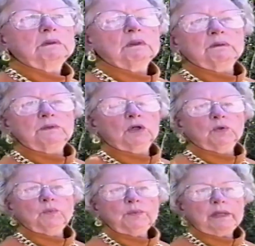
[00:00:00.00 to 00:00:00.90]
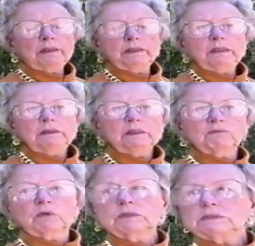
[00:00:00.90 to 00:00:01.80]
No, and he
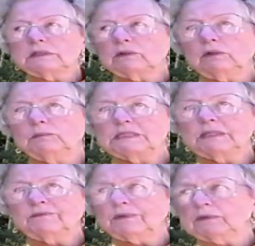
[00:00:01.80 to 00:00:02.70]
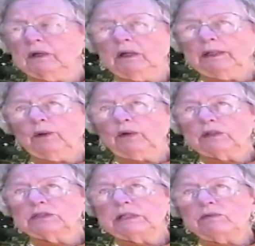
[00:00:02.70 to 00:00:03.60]
never considered himself as an artist
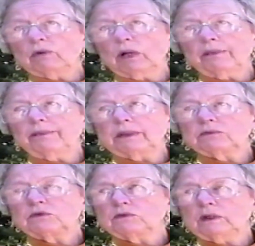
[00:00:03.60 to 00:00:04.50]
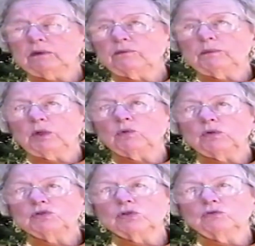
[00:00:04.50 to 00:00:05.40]
either. I think Suzanne from the
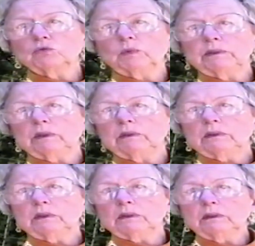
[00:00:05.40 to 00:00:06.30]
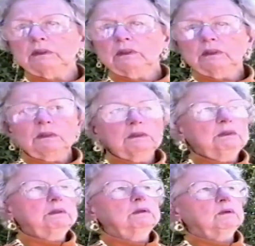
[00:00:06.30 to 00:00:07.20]
Orange Show is the one that
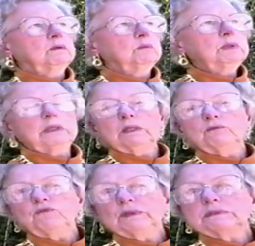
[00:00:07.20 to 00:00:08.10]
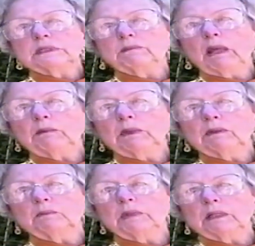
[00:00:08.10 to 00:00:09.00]
really convinced him maybe he
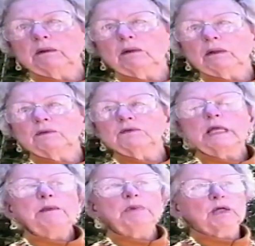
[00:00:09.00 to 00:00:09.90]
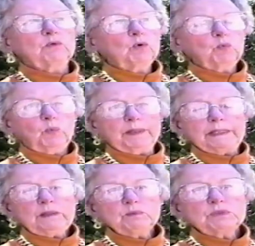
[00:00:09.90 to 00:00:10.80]
could be an artist. But when
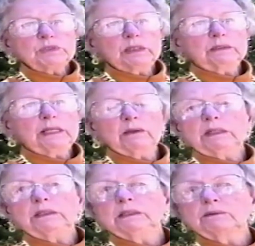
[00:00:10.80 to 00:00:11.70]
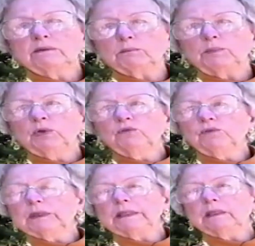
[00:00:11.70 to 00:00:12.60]
he was young now, he did some
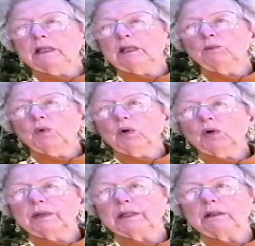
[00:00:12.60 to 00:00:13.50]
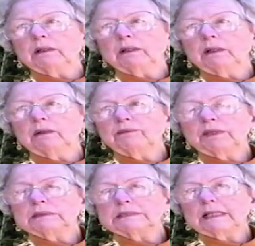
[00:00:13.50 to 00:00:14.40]
beautiful inlay work and
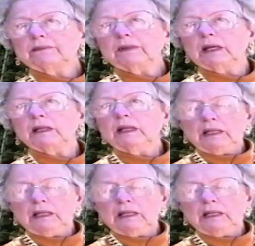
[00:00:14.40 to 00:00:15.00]
things like that.